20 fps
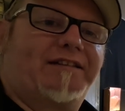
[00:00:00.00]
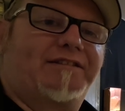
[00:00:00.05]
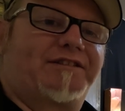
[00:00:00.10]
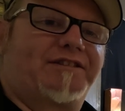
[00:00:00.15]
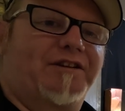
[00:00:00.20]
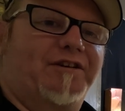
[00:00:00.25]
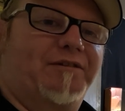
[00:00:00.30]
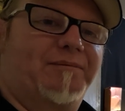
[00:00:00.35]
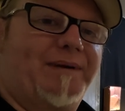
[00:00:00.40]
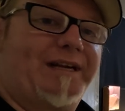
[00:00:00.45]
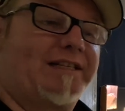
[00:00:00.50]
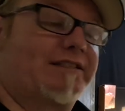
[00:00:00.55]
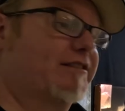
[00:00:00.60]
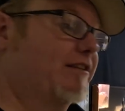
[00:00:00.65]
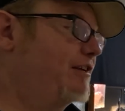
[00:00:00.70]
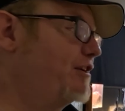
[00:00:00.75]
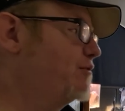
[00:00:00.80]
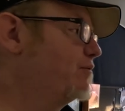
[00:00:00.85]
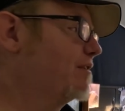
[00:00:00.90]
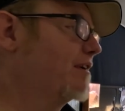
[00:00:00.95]
Yeah. So
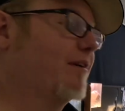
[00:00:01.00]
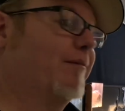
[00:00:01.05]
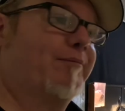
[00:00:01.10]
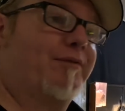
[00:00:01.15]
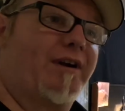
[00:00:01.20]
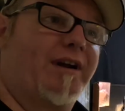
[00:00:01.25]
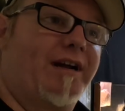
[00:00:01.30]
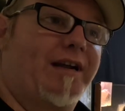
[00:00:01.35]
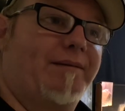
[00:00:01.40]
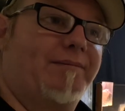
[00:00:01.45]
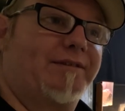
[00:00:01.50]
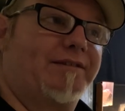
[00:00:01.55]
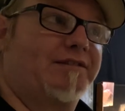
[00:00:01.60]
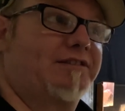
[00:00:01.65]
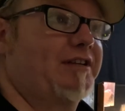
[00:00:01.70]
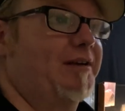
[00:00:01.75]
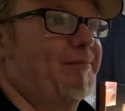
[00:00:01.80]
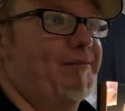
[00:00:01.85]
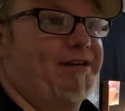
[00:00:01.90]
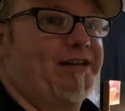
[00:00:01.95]
basically you got to bribe
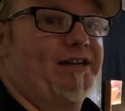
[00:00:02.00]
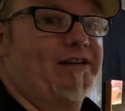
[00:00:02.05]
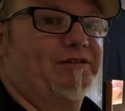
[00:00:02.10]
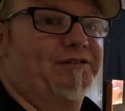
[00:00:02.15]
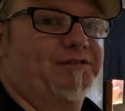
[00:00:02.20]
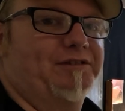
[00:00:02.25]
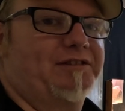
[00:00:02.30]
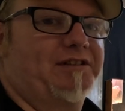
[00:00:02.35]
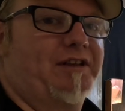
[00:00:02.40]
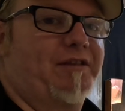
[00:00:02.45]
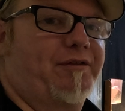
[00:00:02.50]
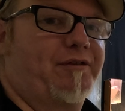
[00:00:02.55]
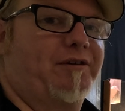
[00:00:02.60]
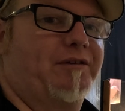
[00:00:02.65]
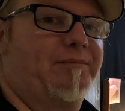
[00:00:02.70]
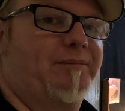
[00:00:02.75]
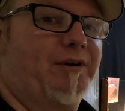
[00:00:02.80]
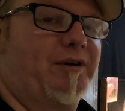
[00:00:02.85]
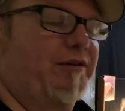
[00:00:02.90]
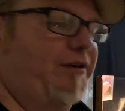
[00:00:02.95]
somebody else, a
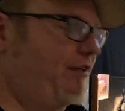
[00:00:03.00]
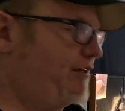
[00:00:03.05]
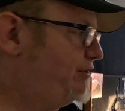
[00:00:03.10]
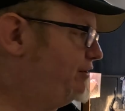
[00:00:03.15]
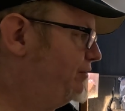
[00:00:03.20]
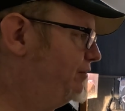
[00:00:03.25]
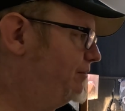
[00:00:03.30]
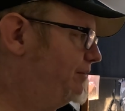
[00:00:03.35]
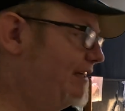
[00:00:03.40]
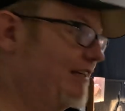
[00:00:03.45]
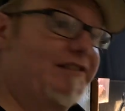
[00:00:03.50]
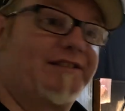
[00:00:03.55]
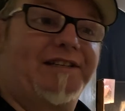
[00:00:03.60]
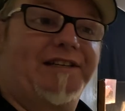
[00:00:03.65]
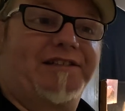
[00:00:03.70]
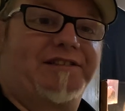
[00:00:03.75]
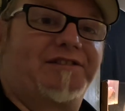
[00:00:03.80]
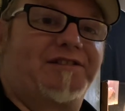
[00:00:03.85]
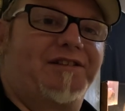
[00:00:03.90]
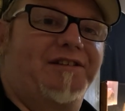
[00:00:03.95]
third party, to
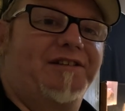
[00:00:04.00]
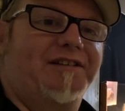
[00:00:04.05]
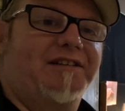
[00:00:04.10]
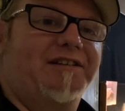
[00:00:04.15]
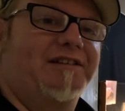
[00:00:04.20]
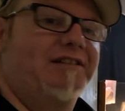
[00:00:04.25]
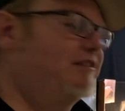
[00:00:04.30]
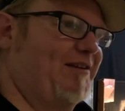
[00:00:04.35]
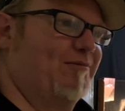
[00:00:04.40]
exist. Yeah.